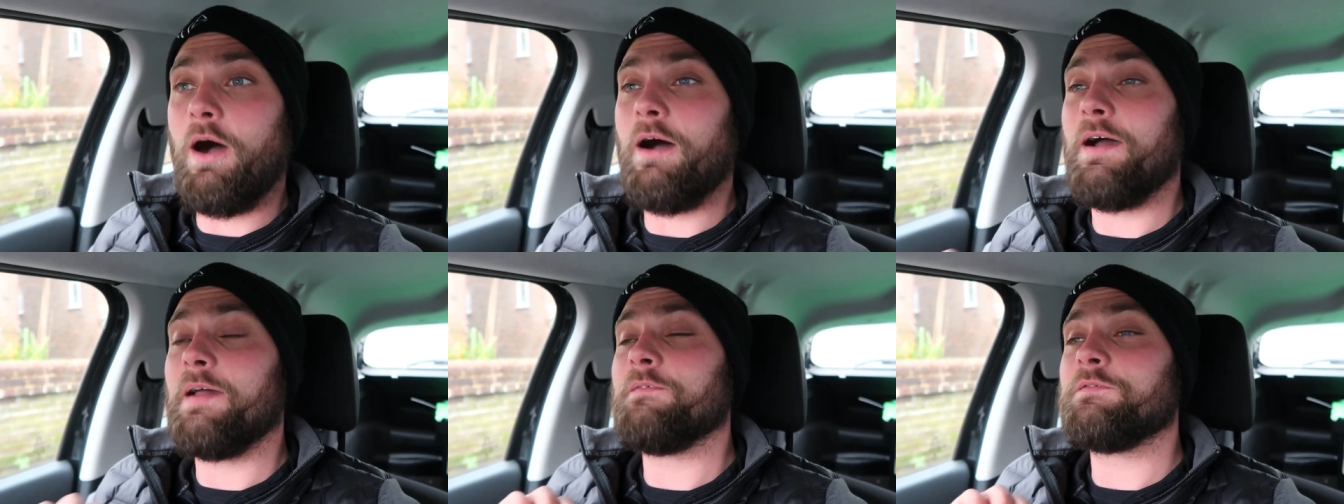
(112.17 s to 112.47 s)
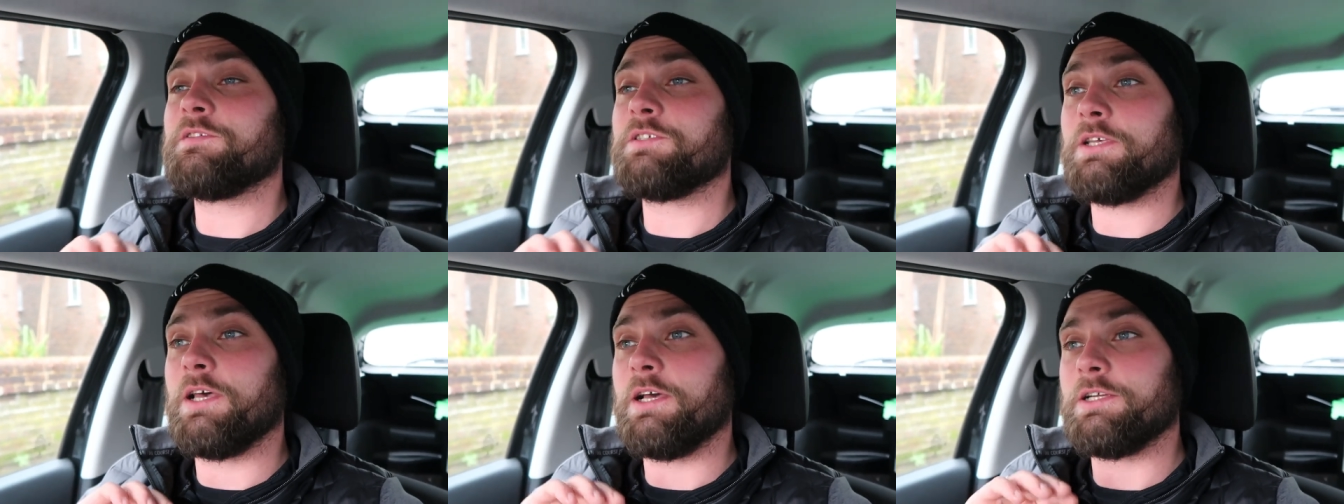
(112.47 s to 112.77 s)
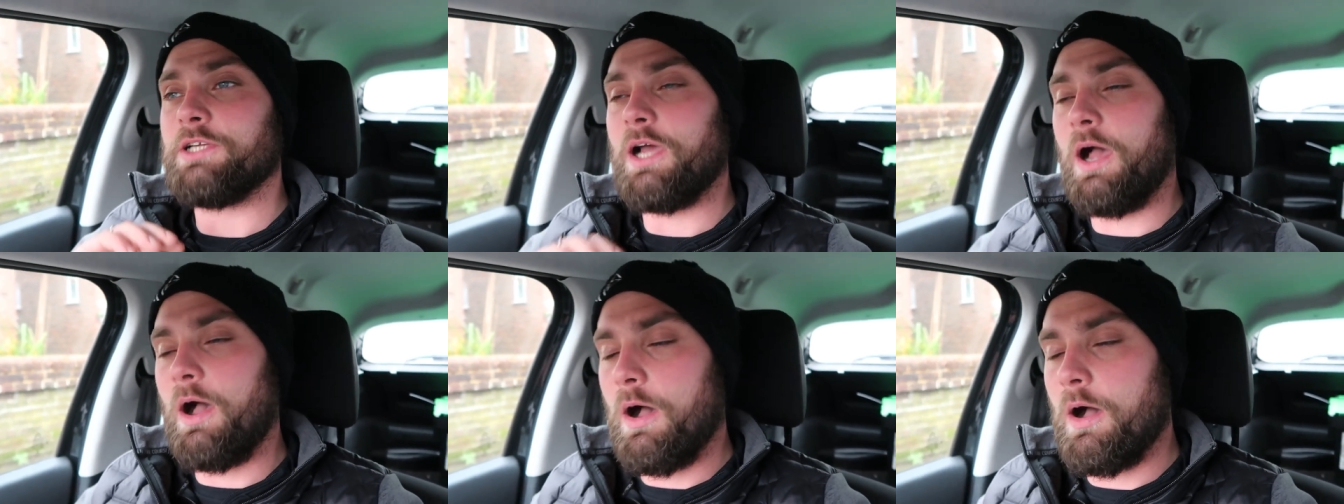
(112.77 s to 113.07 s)
I've
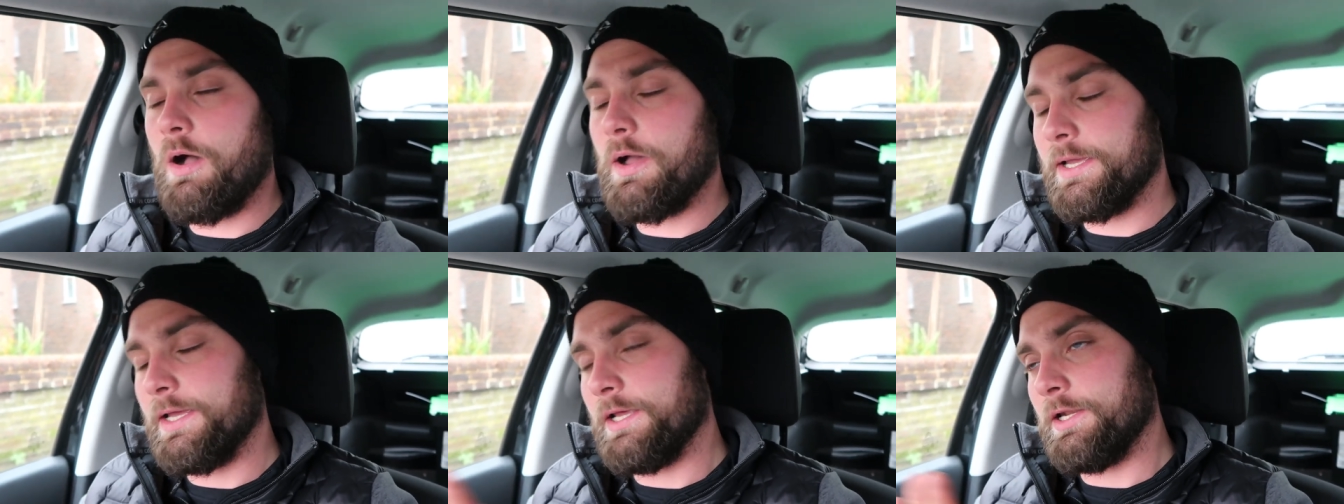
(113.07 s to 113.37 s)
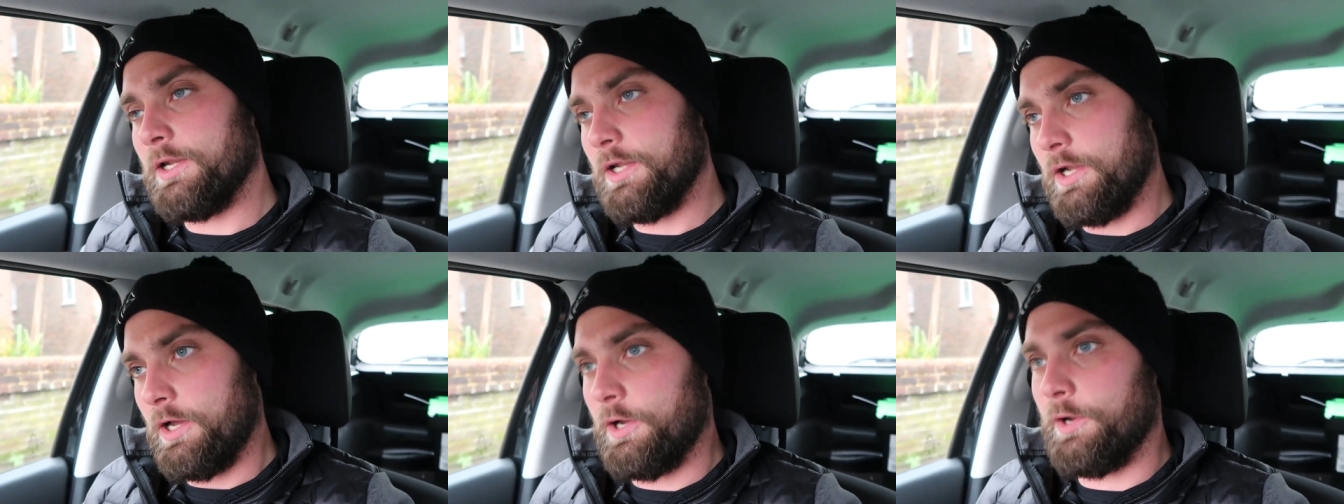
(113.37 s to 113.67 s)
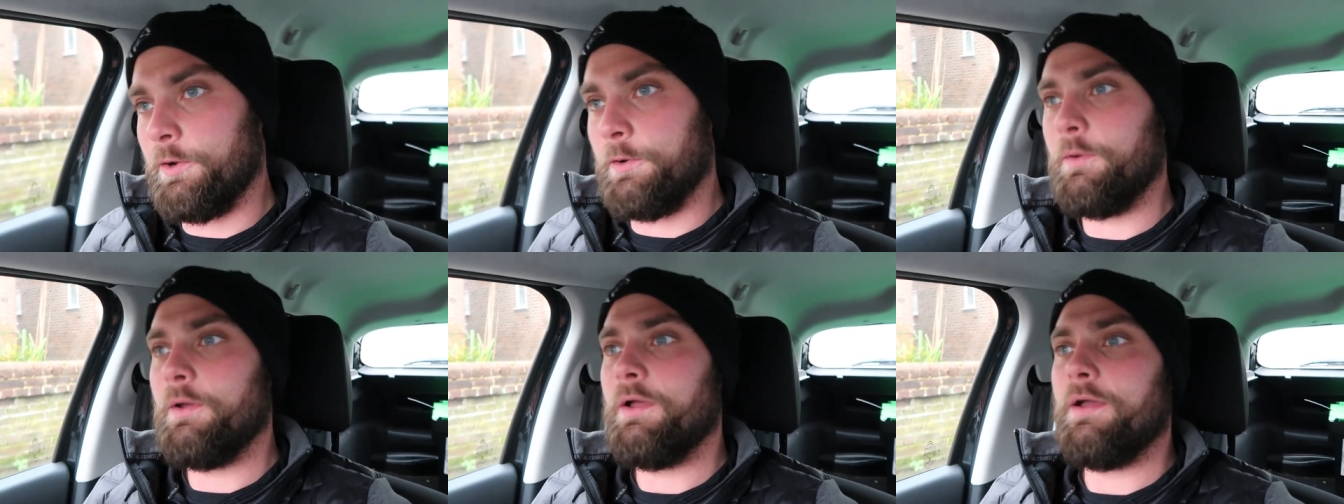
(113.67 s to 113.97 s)
searched high and
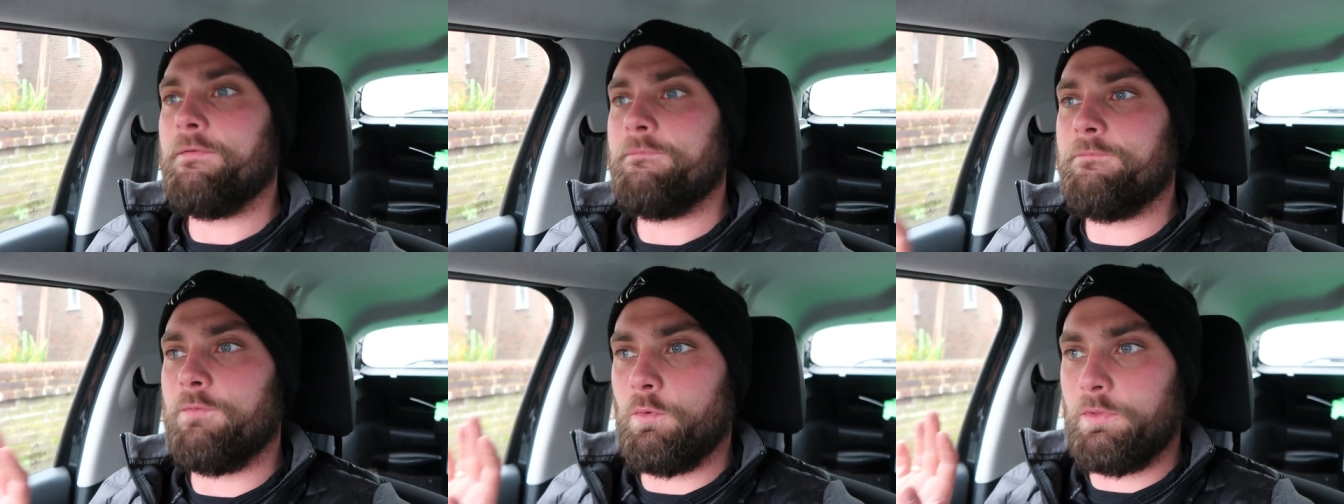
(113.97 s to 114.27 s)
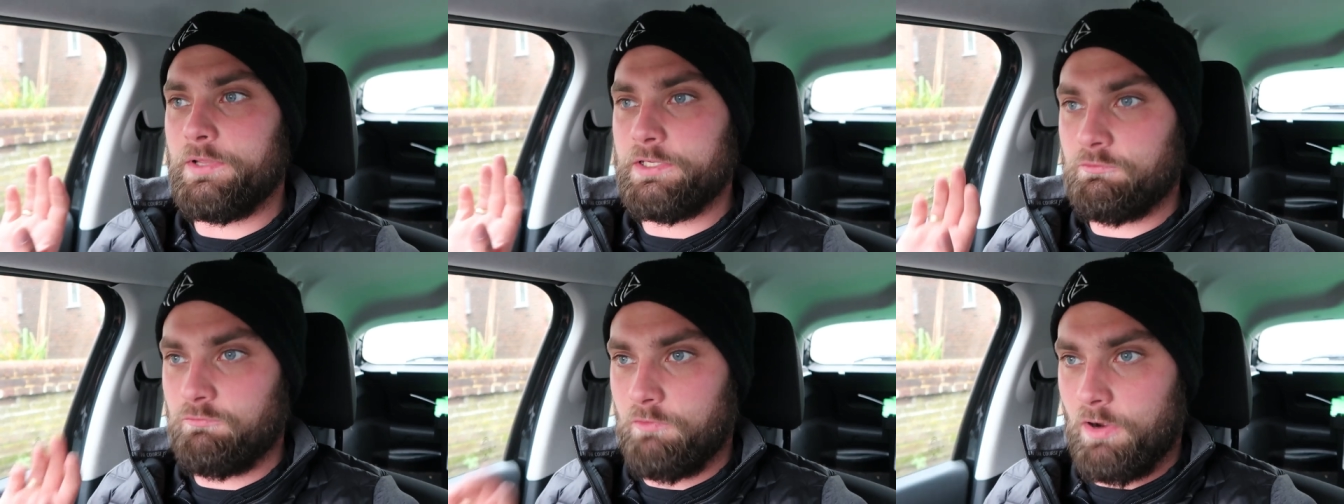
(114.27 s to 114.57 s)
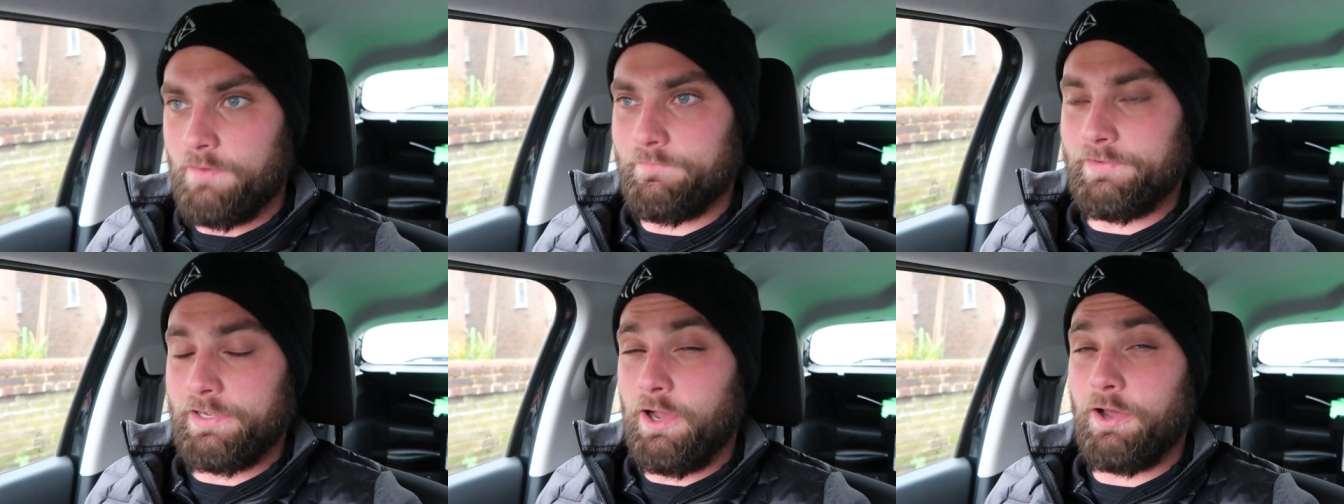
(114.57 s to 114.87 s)
low for this
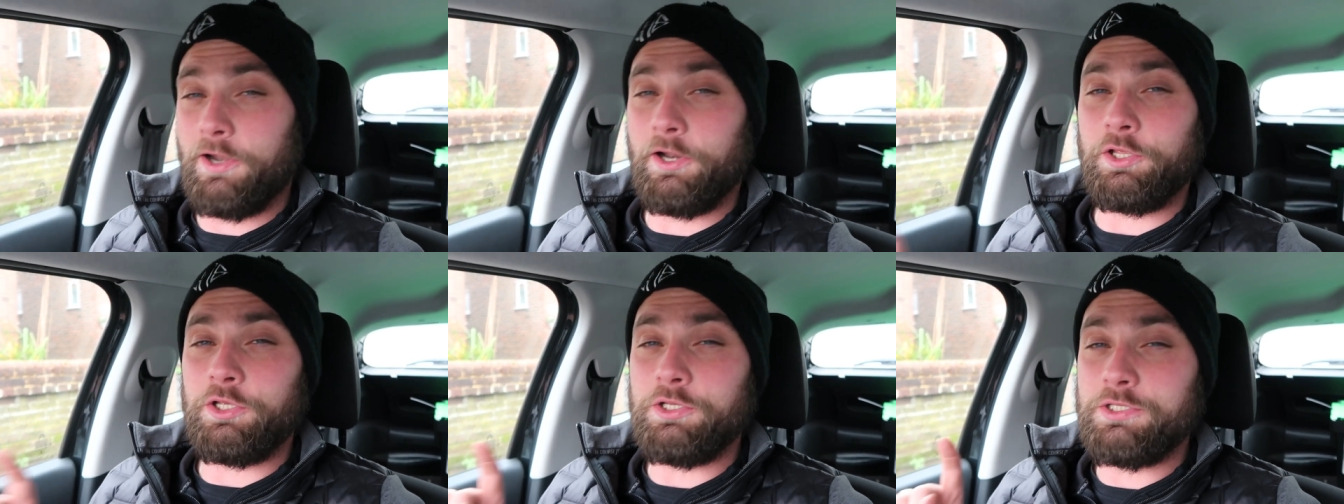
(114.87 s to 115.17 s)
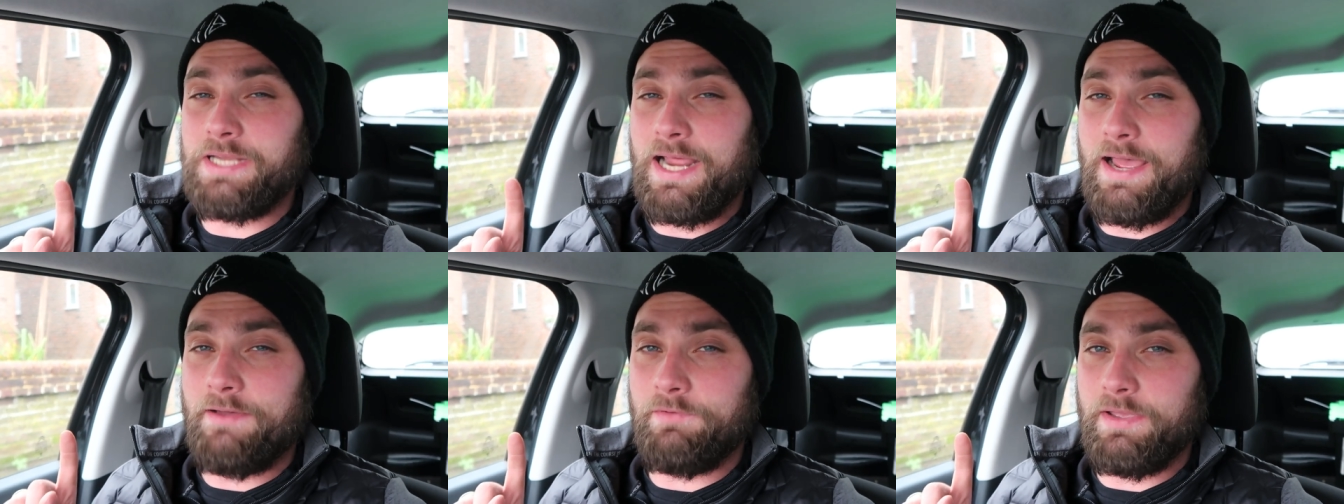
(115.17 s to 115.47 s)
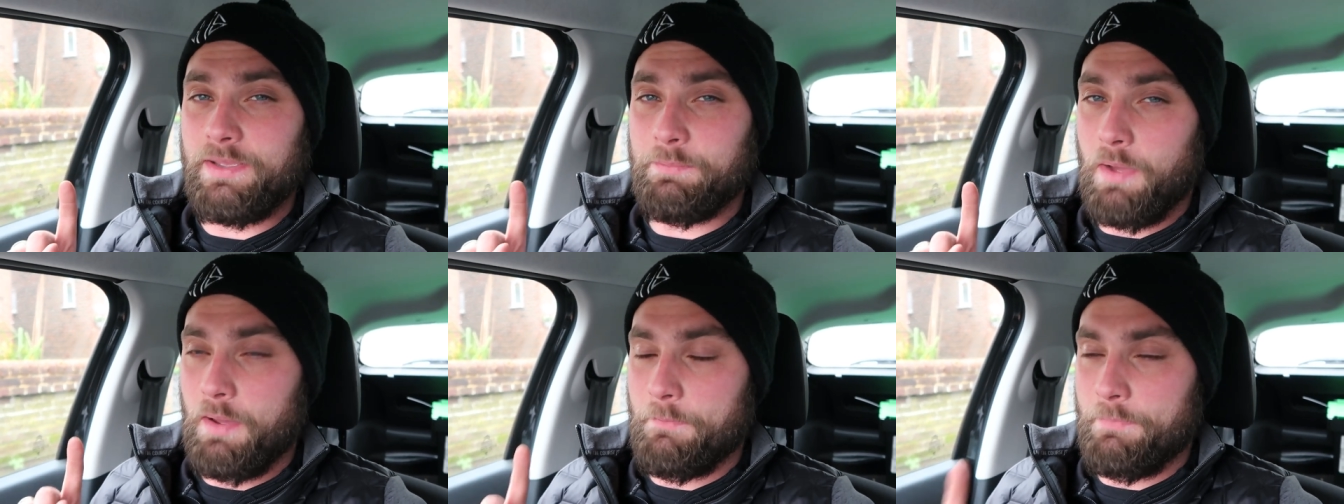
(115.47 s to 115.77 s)
driving iron. I used to have
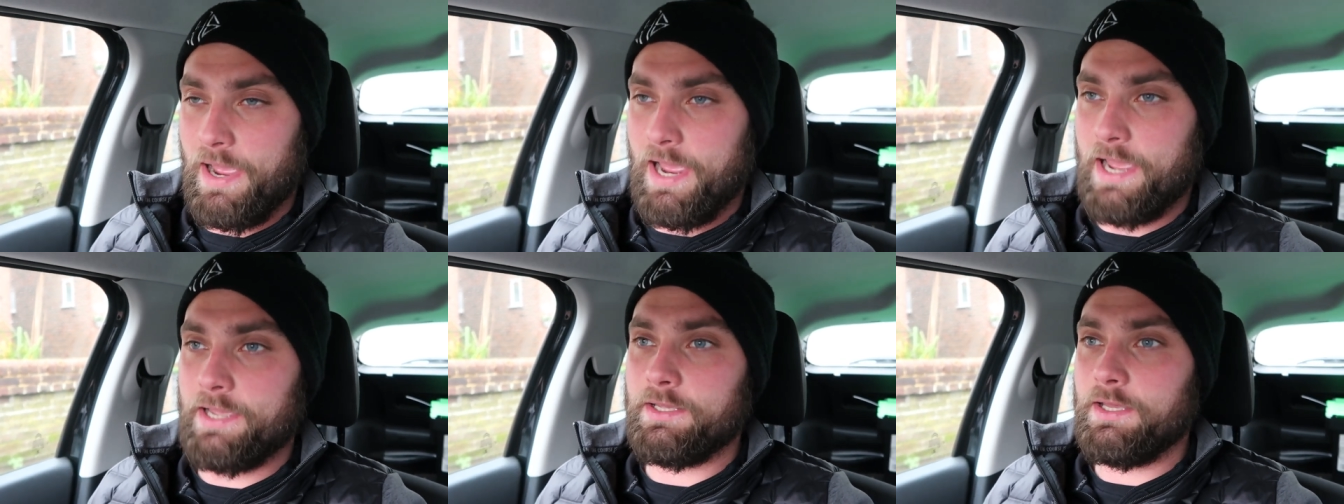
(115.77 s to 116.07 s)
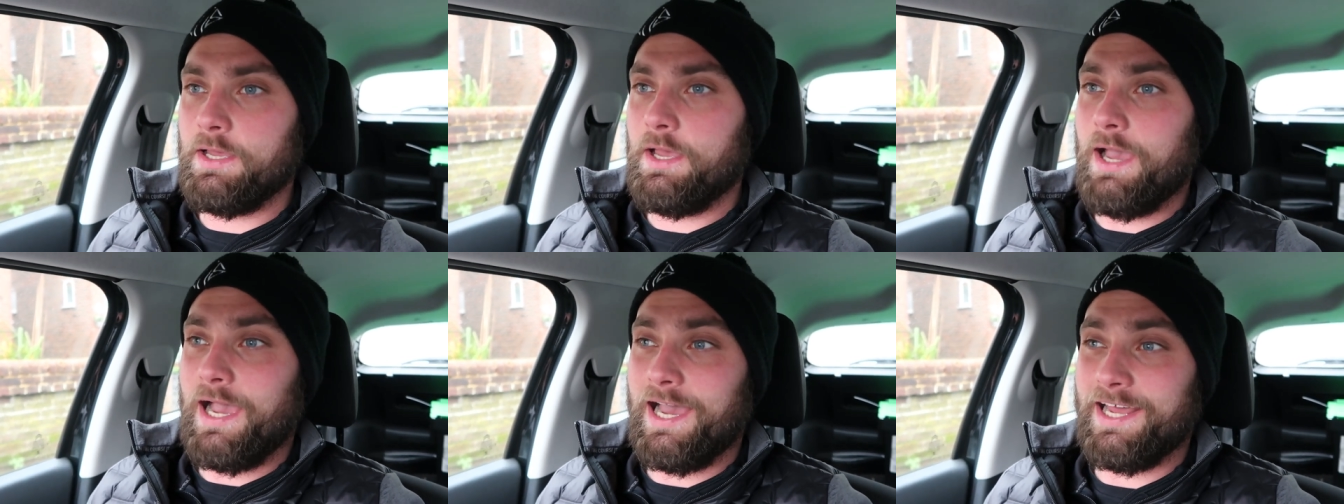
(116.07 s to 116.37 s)
it in my bag.